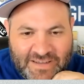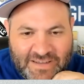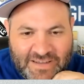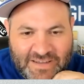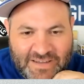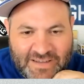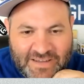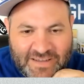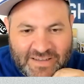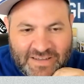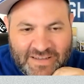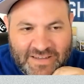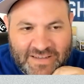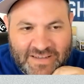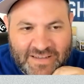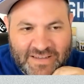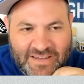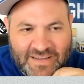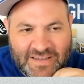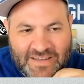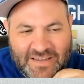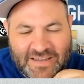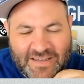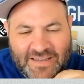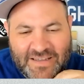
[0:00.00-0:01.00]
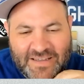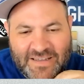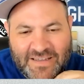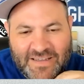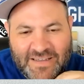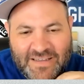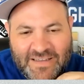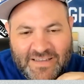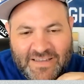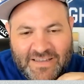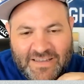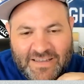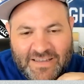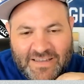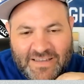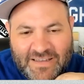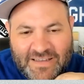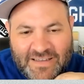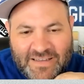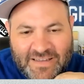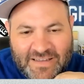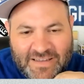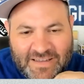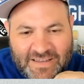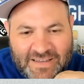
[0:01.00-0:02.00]

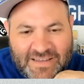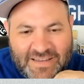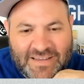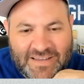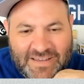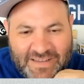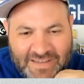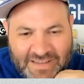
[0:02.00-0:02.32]
[no speech]